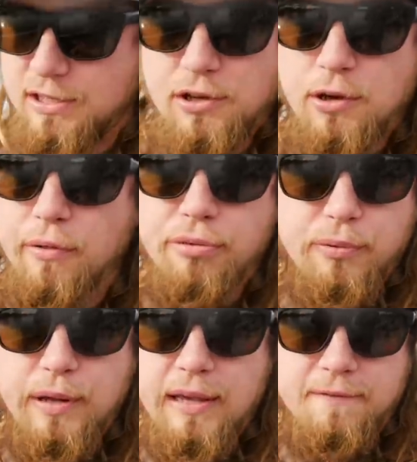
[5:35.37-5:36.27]
it. You can go
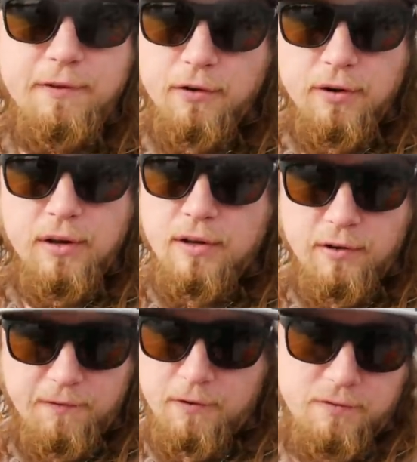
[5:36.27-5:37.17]
three if
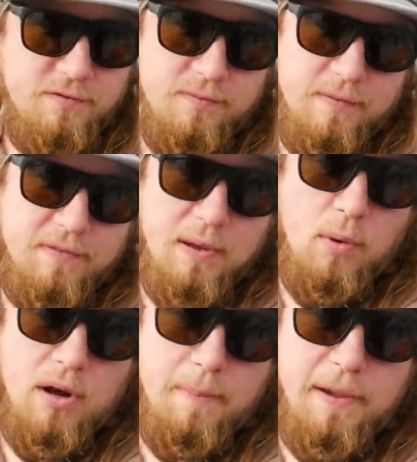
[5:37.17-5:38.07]
they
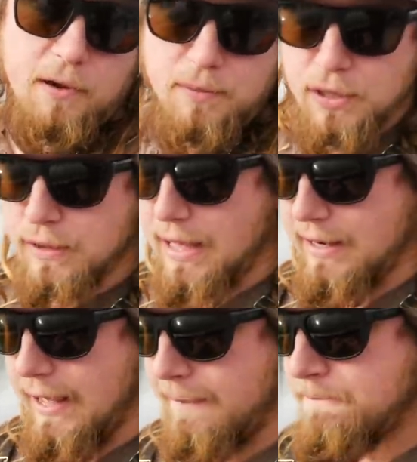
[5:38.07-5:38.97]
want a bigger meal that
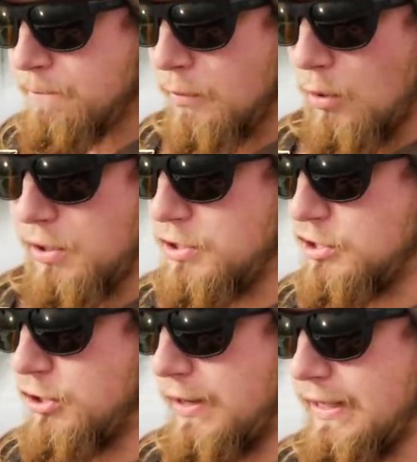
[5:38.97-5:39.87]
day or you're
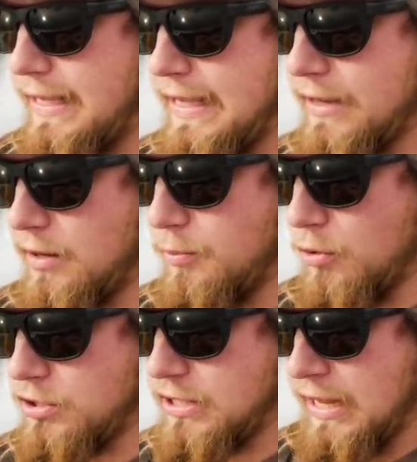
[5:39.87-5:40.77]
just trying to key in on
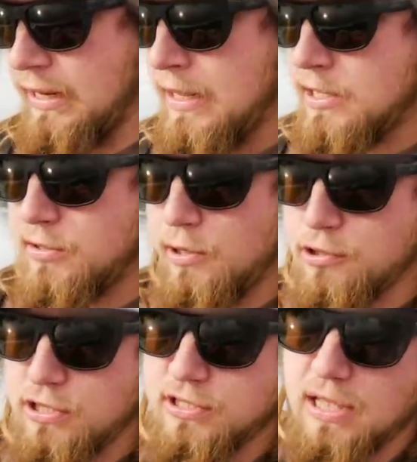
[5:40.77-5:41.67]
more scent. So I
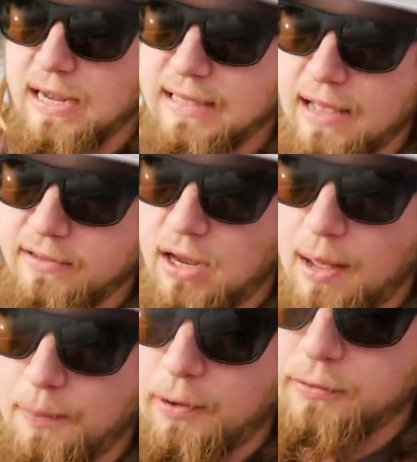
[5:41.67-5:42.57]
usually slide that
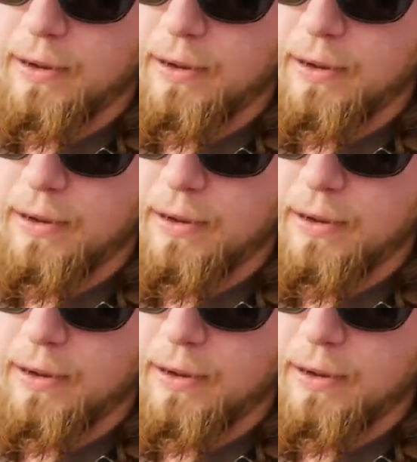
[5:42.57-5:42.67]
top one